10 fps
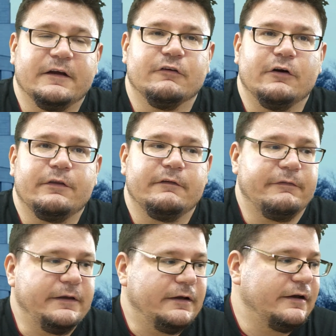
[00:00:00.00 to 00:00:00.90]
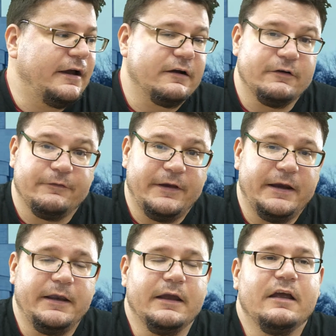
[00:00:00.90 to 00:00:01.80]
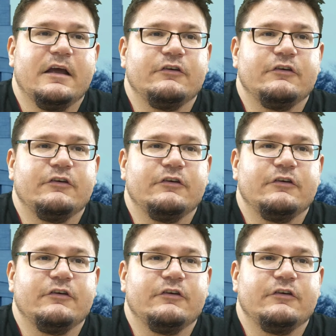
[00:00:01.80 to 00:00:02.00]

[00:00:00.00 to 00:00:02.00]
the growth of the young character Zadie.